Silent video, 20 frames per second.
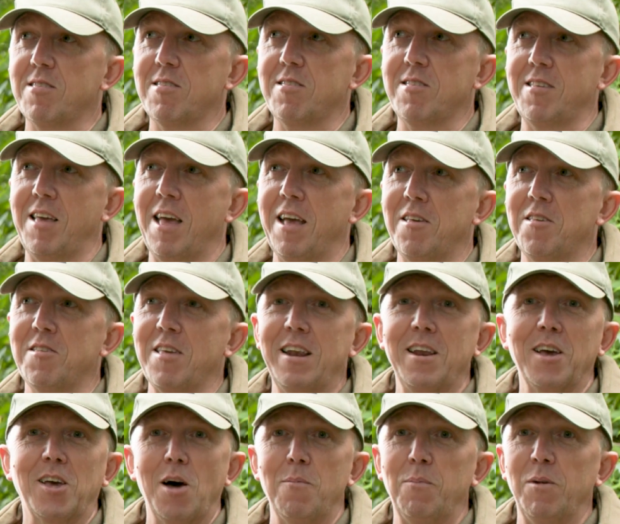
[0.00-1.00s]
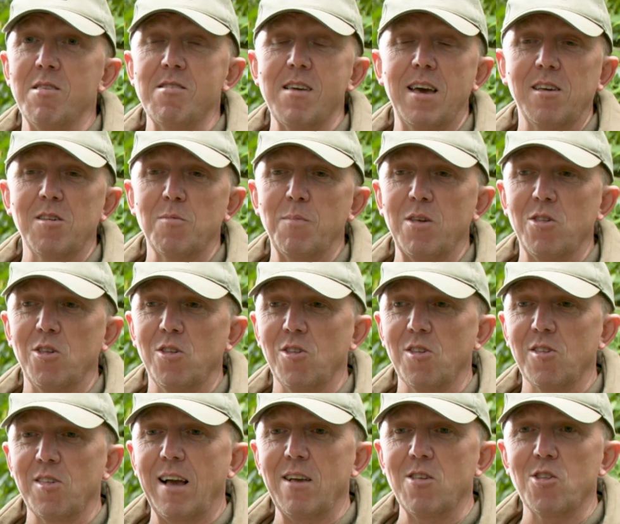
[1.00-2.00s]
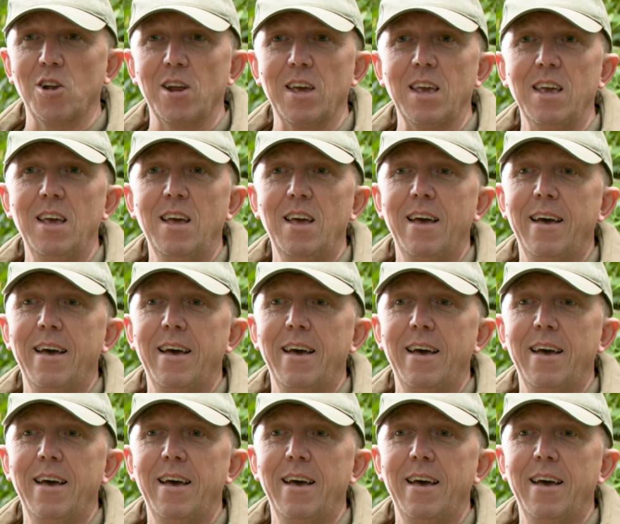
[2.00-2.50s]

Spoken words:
sent a couple of text messages actually